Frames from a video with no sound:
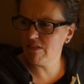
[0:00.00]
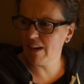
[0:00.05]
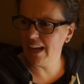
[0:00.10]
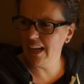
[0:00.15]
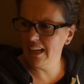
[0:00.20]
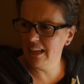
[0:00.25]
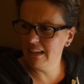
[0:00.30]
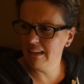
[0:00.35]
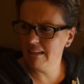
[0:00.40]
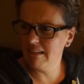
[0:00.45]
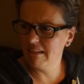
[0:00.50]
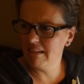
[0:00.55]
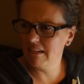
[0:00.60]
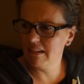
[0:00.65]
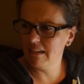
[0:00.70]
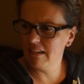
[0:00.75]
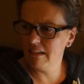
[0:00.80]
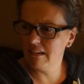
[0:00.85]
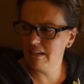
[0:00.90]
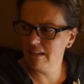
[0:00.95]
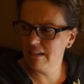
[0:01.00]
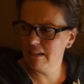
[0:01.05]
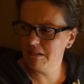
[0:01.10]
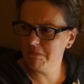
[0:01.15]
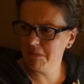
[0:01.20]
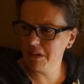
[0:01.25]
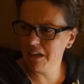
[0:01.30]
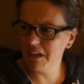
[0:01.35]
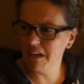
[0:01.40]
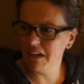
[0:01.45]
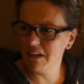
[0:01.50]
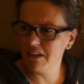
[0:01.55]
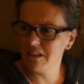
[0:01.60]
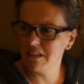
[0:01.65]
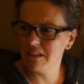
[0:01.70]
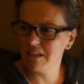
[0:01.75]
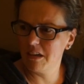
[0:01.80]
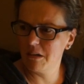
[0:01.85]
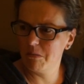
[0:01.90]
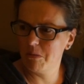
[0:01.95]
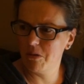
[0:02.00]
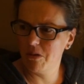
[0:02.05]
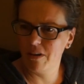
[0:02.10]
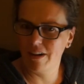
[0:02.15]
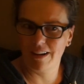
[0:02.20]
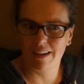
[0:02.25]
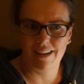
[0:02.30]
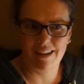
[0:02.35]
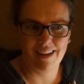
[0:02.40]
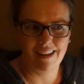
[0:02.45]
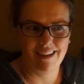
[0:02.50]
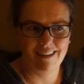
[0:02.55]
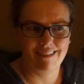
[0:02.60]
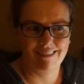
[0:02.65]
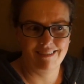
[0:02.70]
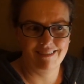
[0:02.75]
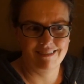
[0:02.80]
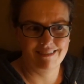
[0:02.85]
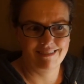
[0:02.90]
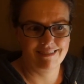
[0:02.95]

rain? Oh my god, it just started pouring again.